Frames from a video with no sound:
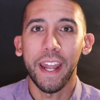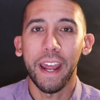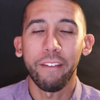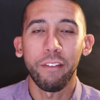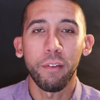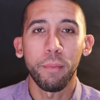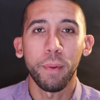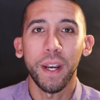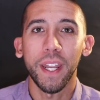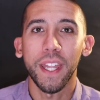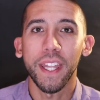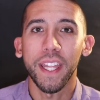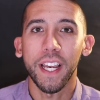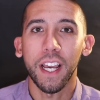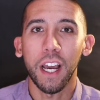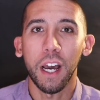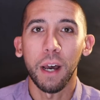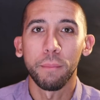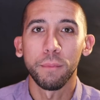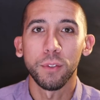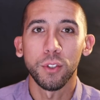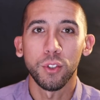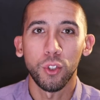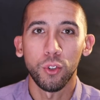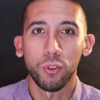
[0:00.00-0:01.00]
everybody that
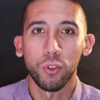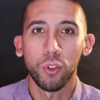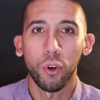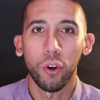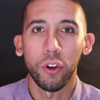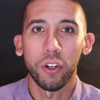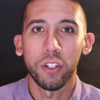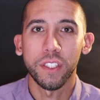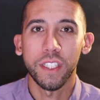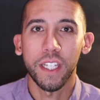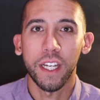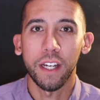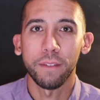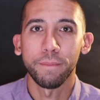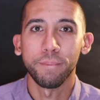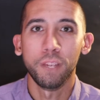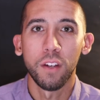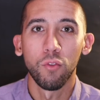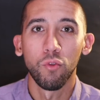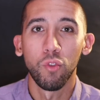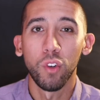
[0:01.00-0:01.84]
comes to Doylestown